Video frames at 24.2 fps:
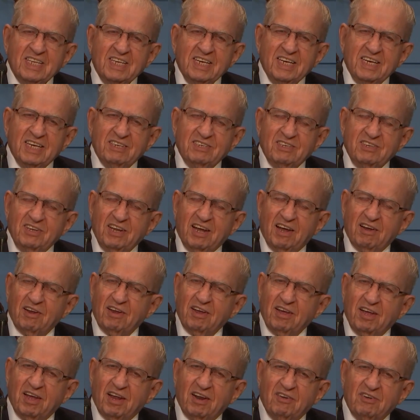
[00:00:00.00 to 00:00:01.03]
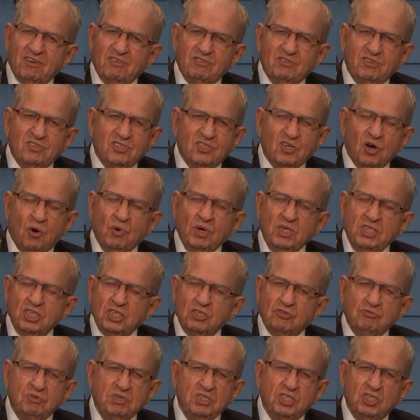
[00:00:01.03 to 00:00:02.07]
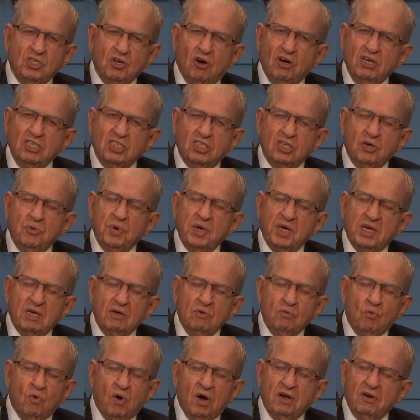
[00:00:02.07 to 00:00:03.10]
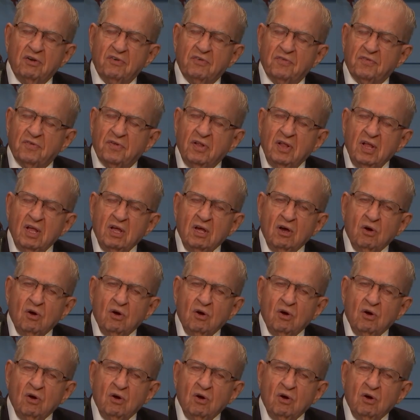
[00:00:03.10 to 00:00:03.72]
And so we just rejoice that we can wonderful